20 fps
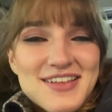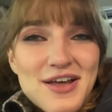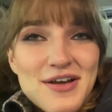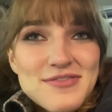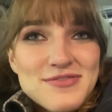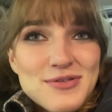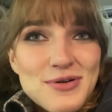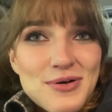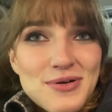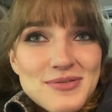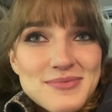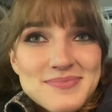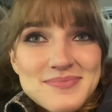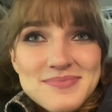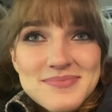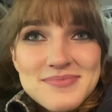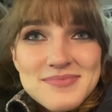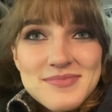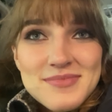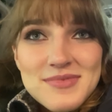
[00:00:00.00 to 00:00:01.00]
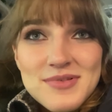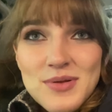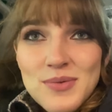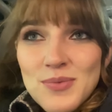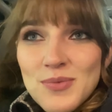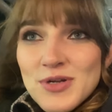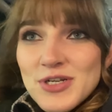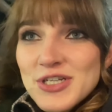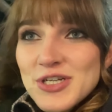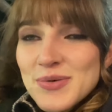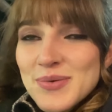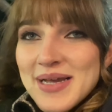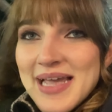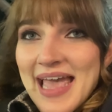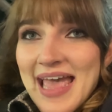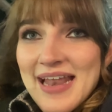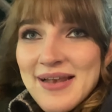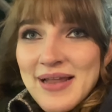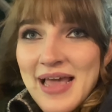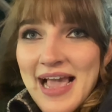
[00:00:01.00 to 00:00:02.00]
Overall, would do
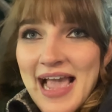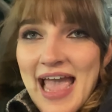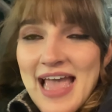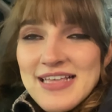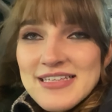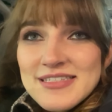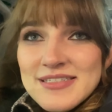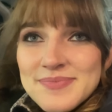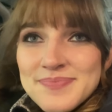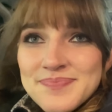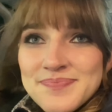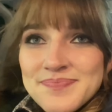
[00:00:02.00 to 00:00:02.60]
again, I guess